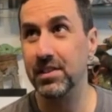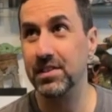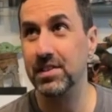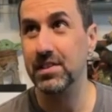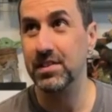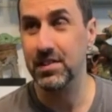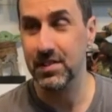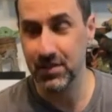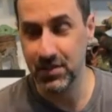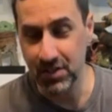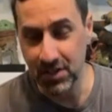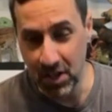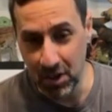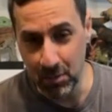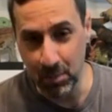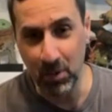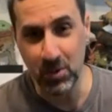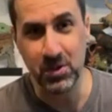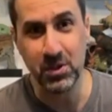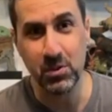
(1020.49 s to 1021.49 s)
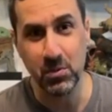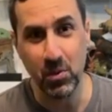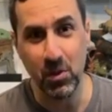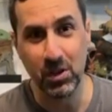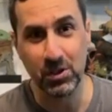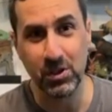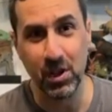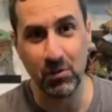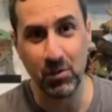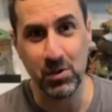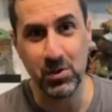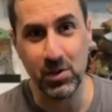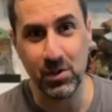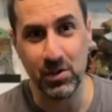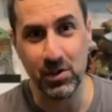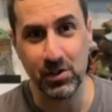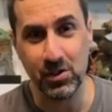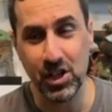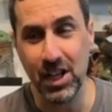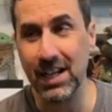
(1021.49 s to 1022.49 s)
is another person who worked on Return
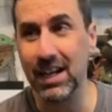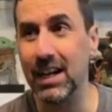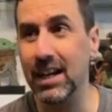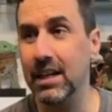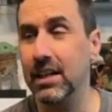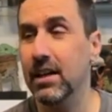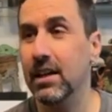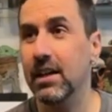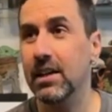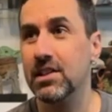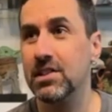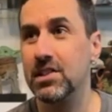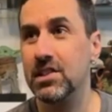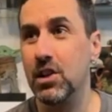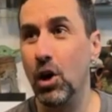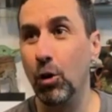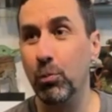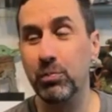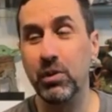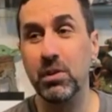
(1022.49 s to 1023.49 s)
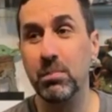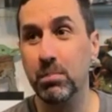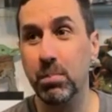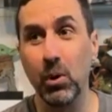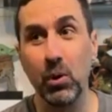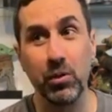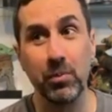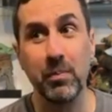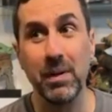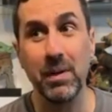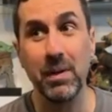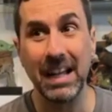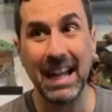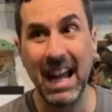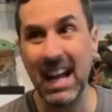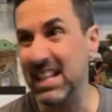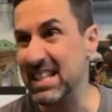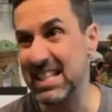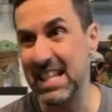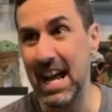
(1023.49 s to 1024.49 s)
of the Jedi, sculpted both
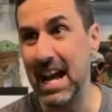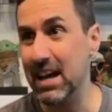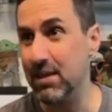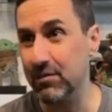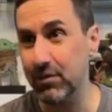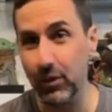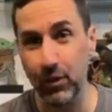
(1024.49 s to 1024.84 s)
maquettes and